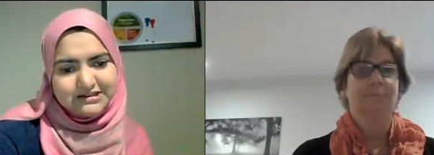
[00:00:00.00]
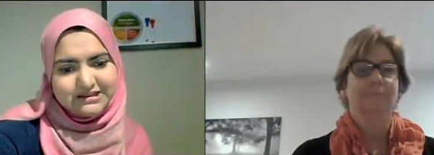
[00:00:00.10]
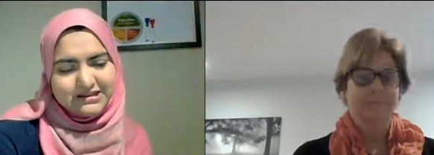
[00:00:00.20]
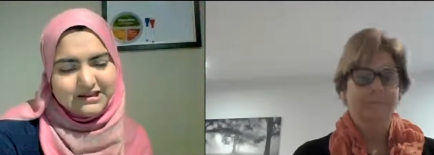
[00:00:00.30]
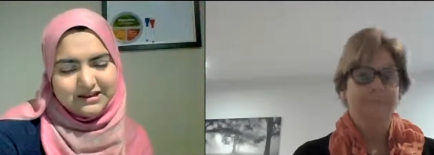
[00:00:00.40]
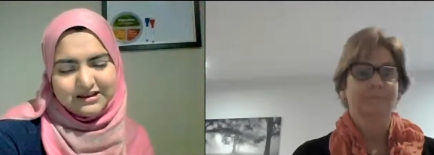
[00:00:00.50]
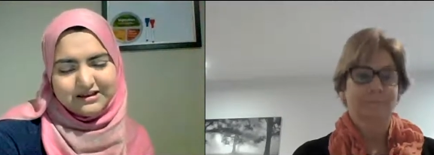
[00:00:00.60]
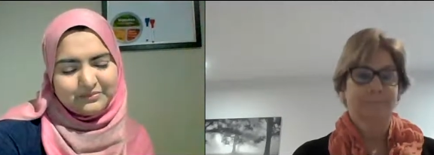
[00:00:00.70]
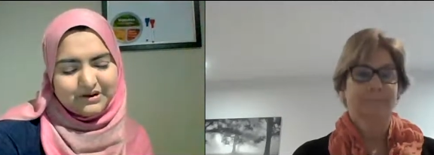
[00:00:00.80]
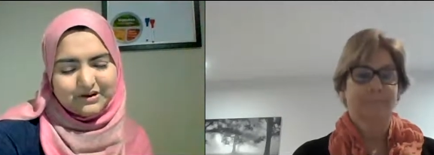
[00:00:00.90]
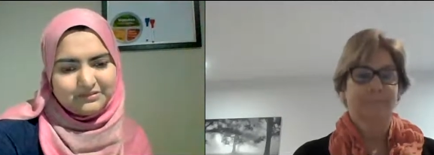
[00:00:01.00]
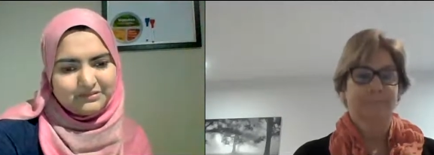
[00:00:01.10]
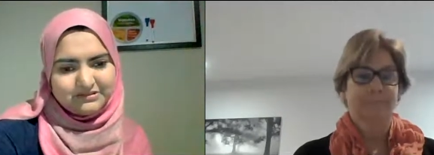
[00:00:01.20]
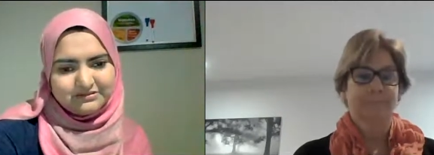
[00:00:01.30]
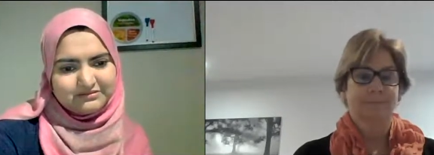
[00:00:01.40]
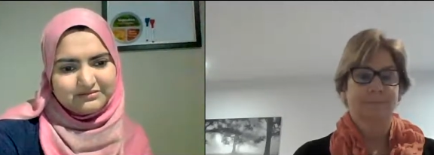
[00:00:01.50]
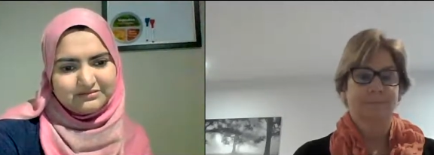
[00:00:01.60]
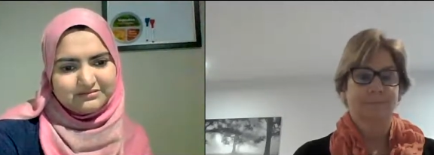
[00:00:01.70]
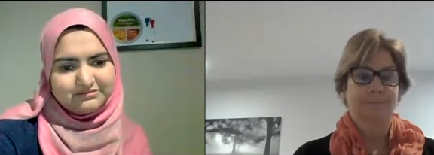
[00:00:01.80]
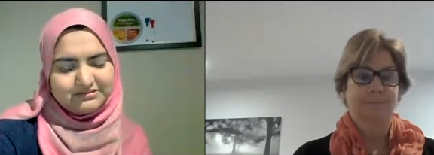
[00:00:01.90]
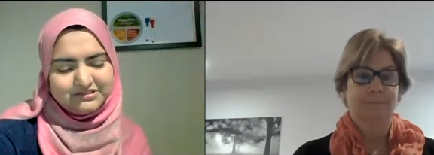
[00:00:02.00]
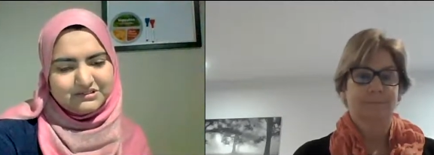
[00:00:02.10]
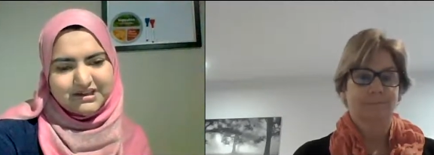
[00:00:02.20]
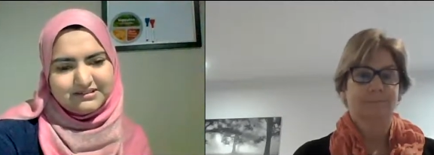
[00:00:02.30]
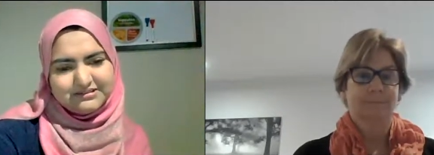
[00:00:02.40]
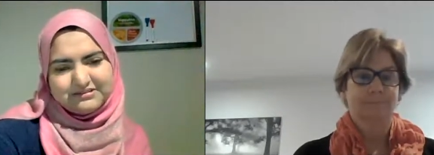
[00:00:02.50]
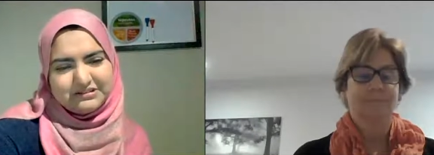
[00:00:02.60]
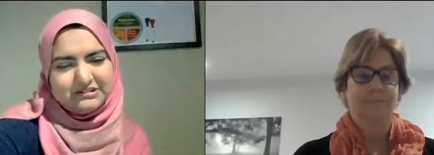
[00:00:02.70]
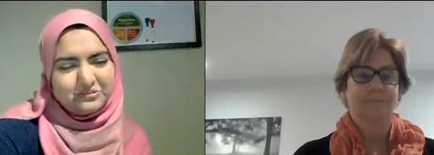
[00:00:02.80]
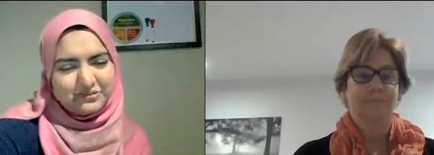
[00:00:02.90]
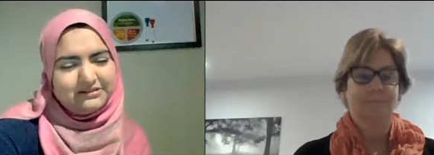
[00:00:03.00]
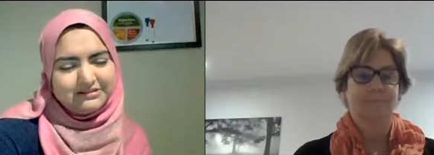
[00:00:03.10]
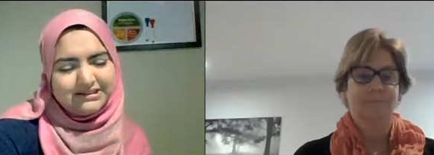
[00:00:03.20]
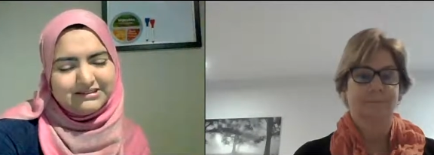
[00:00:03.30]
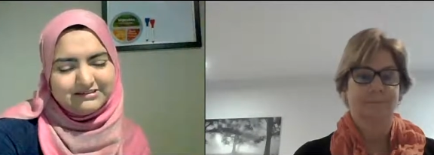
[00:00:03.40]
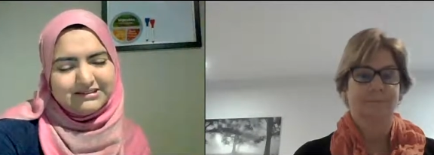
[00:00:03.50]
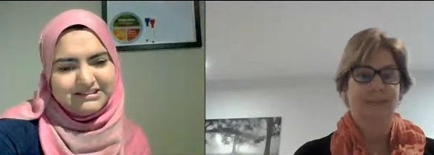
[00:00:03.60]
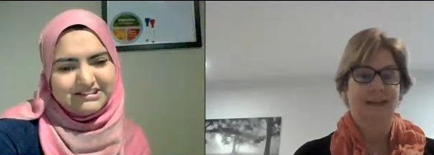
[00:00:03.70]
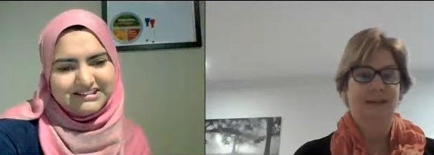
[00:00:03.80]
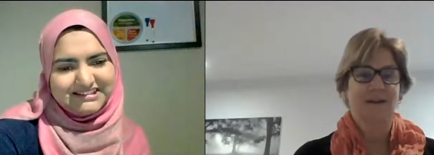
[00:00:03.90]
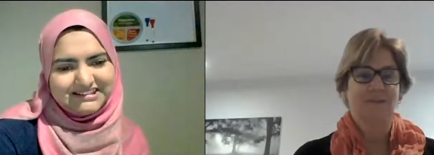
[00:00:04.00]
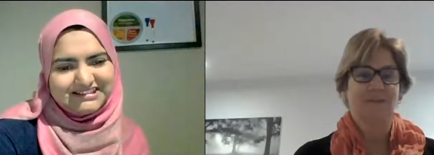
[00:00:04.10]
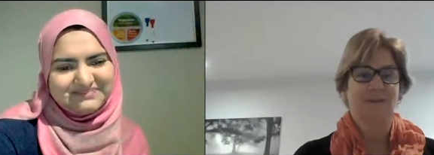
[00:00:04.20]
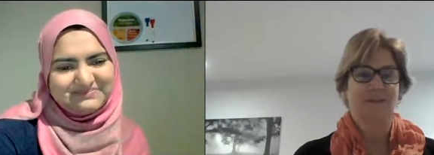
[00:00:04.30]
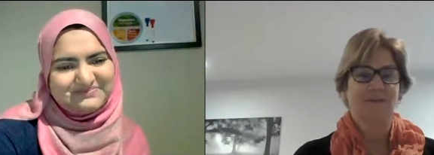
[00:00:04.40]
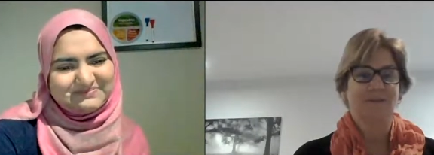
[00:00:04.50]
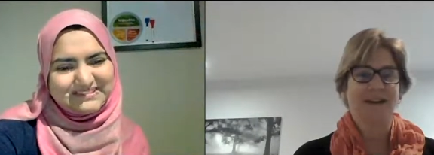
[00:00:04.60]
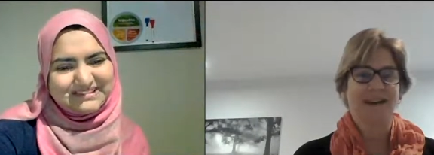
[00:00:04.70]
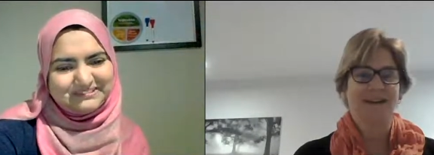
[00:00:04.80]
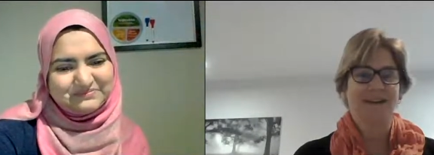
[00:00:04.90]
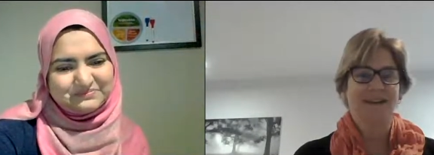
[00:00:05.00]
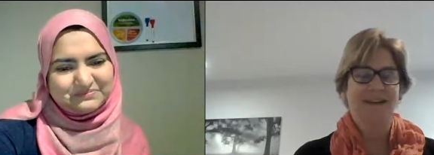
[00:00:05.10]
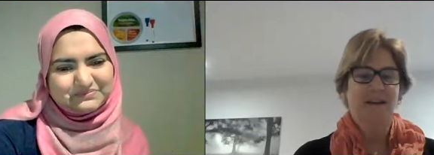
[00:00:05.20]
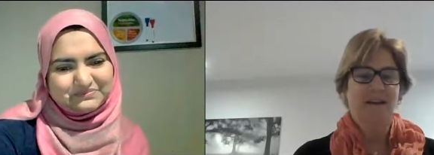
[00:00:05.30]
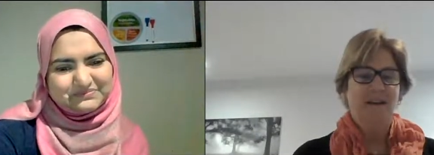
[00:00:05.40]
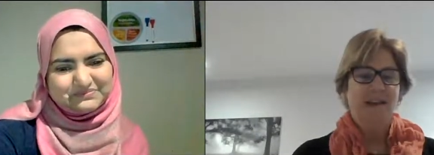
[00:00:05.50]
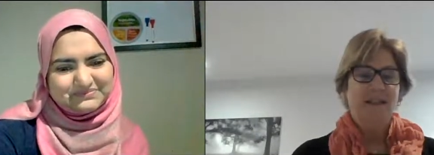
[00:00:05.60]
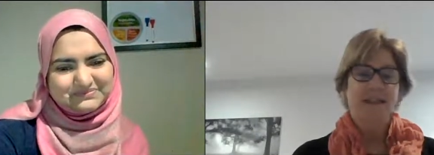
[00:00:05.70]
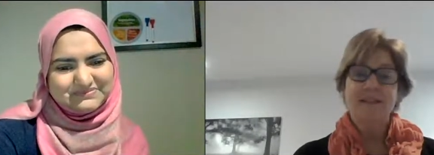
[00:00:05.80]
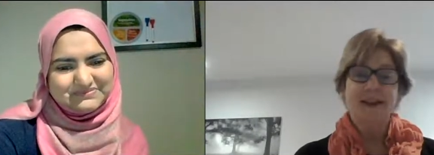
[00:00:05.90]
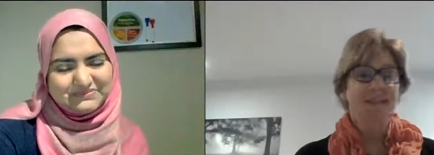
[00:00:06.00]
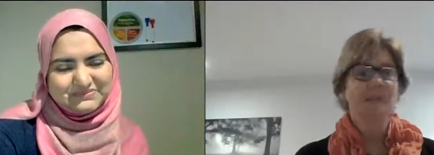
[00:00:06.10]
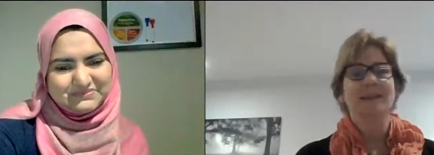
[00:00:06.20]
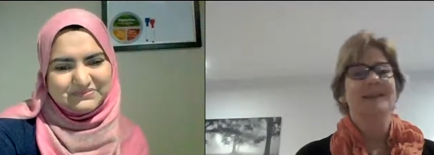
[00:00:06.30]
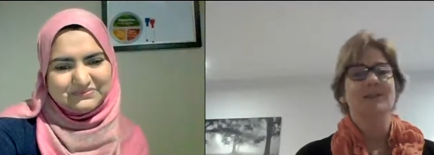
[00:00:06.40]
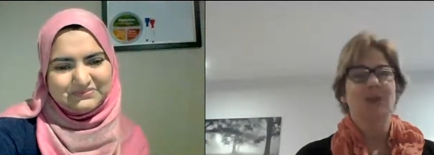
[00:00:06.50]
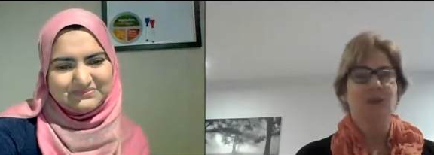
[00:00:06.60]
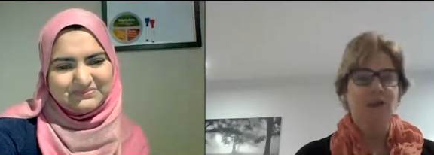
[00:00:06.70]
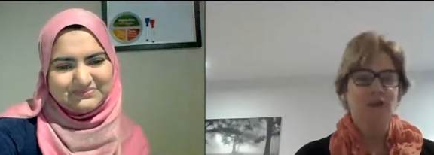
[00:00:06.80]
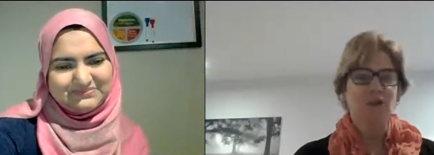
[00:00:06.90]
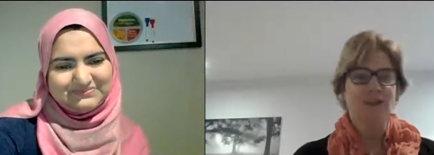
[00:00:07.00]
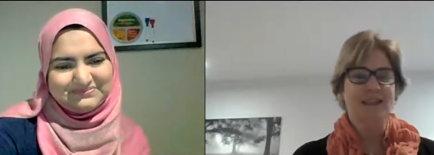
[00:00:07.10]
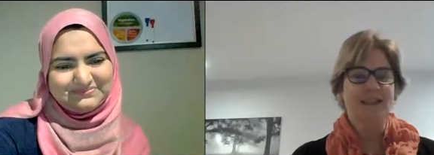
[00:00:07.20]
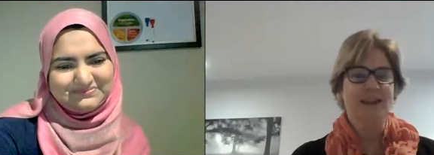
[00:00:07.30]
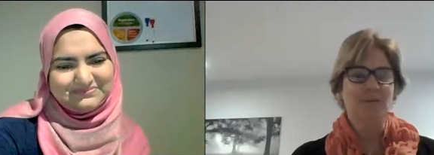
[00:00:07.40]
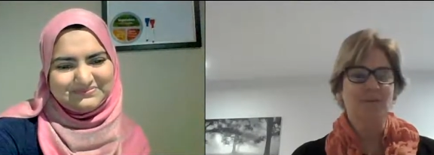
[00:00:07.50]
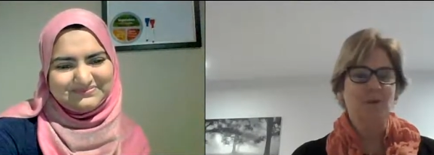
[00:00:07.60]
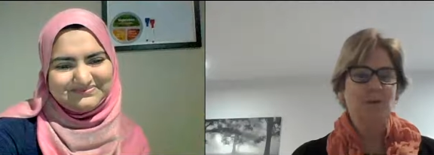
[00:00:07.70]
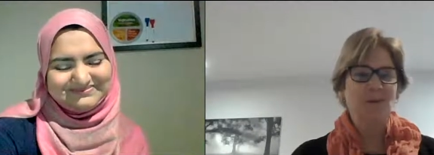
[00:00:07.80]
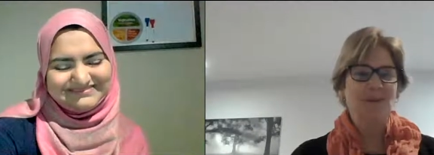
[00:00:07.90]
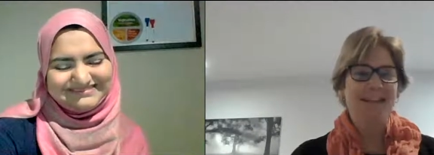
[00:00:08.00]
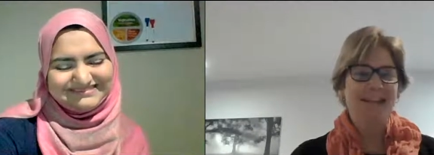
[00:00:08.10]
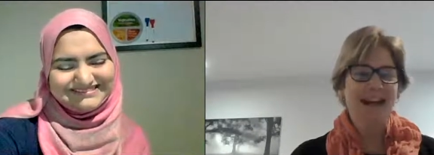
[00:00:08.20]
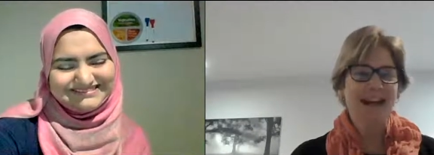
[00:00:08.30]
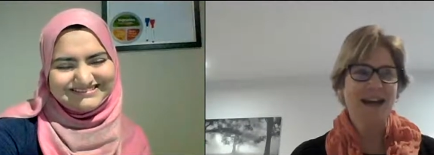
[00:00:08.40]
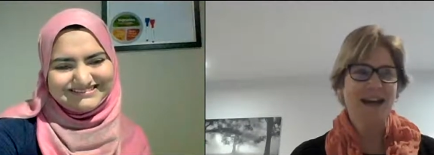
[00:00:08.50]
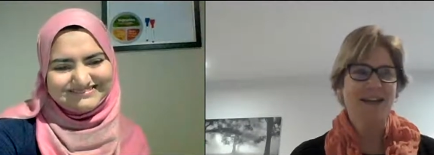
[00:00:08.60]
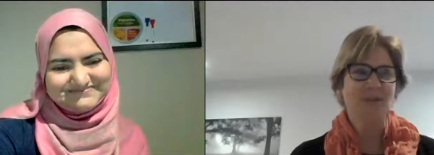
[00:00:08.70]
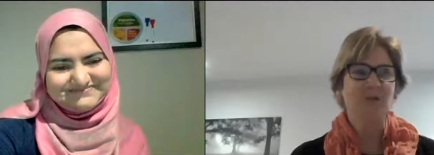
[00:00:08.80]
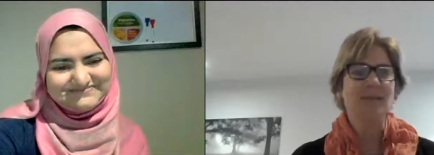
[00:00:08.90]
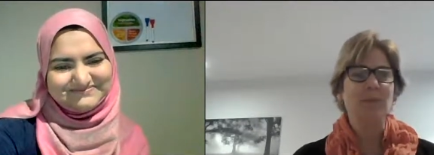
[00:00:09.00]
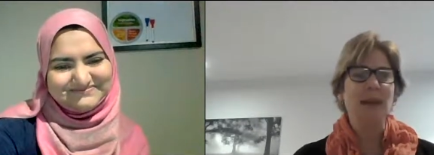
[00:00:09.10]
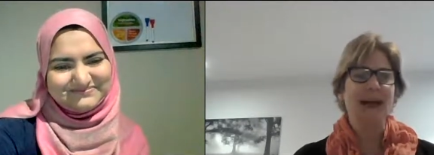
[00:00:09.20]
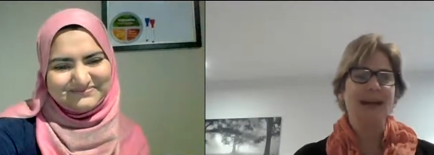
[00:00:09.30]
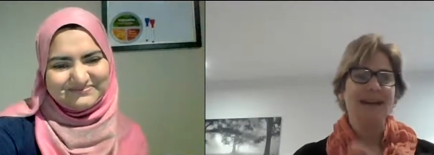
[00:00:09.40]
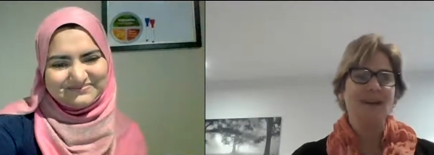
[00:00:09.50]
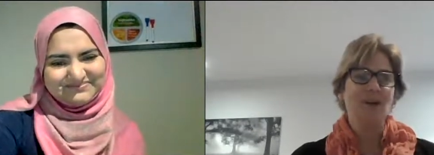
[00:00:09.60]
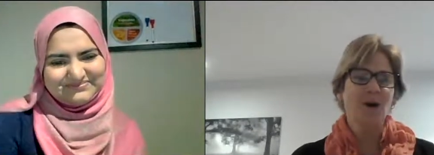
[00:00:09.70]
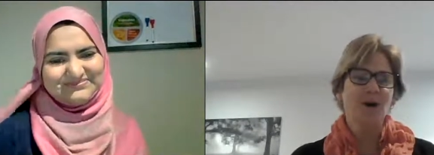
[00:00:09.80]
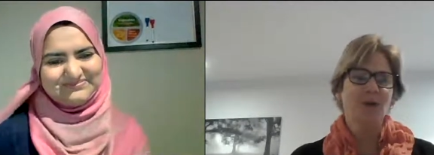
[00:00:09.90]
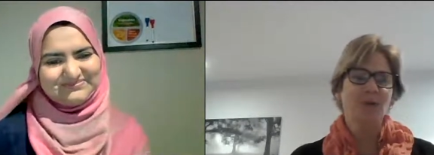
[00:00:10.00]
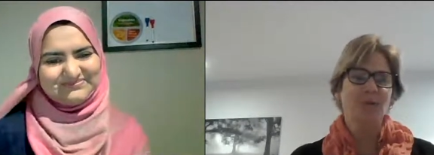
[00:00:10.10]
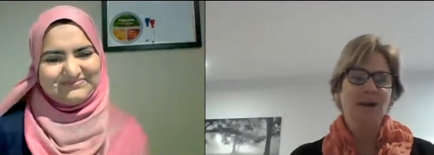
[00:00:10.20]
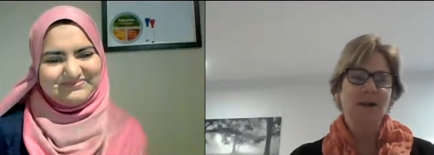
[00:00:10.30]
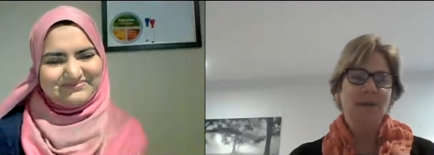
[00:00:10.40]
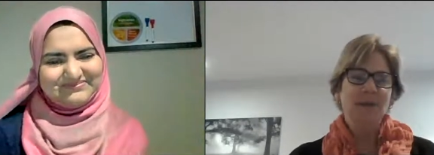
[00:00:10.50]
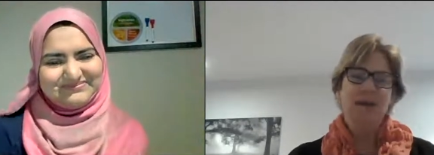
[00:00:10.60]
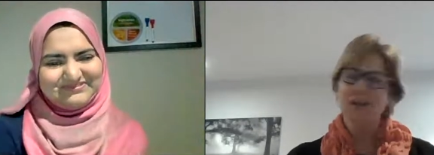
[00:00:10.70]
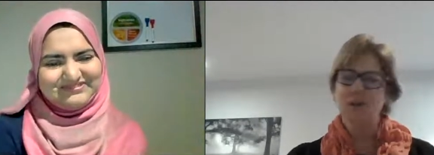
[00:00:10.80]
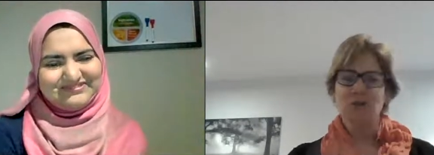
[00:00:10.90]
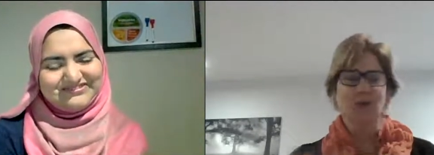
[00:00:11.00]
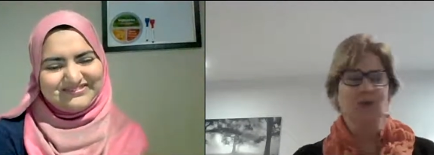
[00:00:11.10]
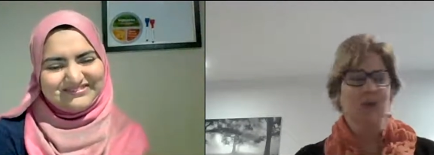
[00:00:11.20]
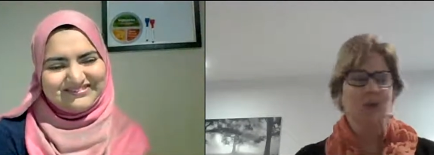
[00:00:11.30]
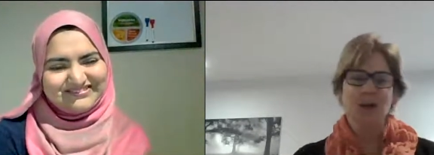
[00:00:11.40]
Speaker 1: mm. um, but almost so that's it's very rare let's just yeah. say that right yeah.
Speaker 2: that's been so interesting and informative today and you explain the whole blood sugar roller